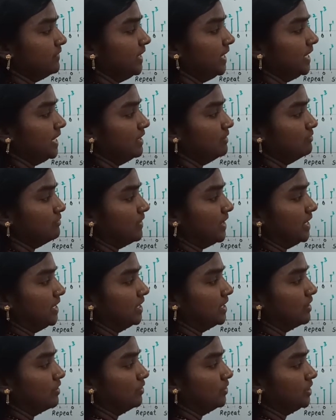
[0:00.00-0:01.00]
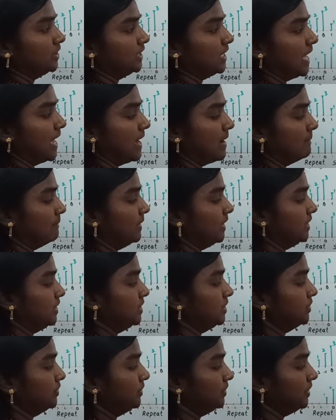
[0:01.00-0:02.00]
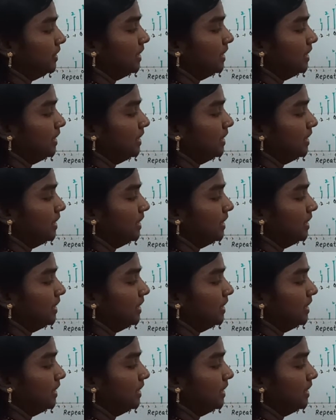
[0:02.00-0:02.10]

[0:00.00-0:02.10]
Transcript: we can find out the amplitude